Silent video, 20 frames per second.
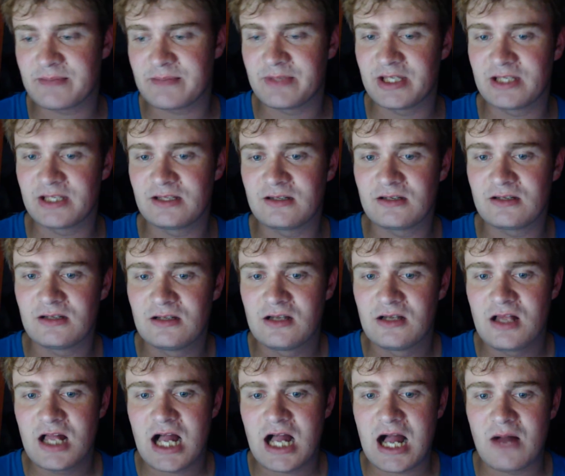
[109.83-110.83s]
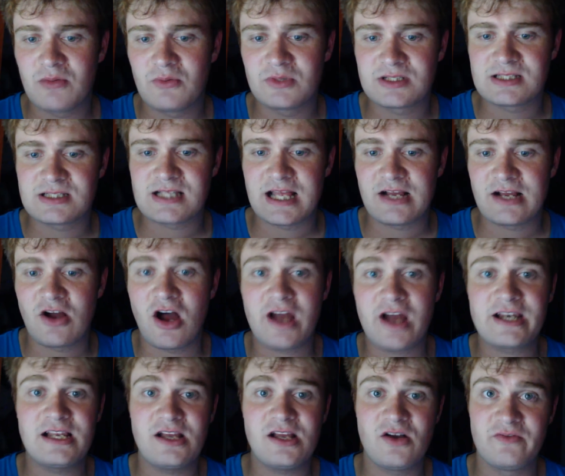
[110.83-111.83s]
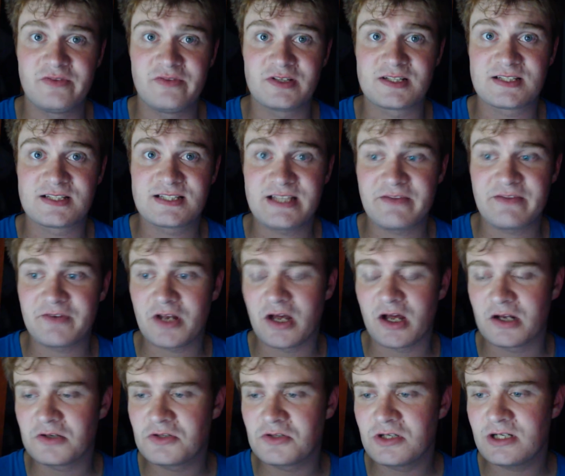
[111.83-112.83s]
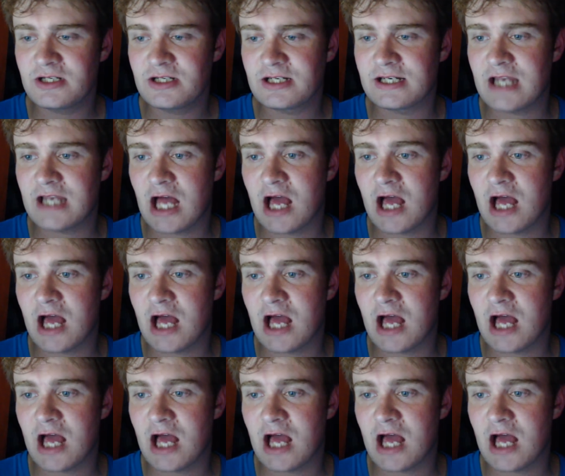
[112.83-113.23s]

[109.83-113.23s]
I mean, I was like hardly over 700.